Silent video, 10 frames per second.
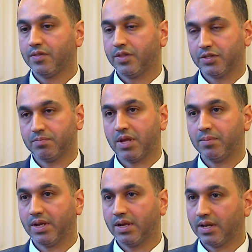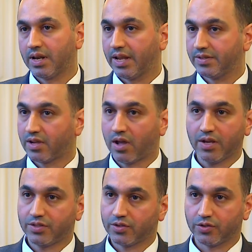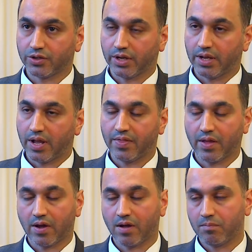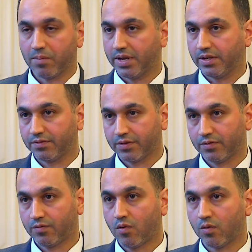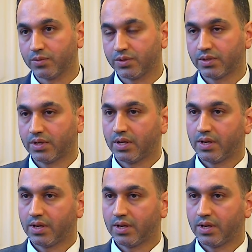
This may be laser eye surgery, and there are many different forms.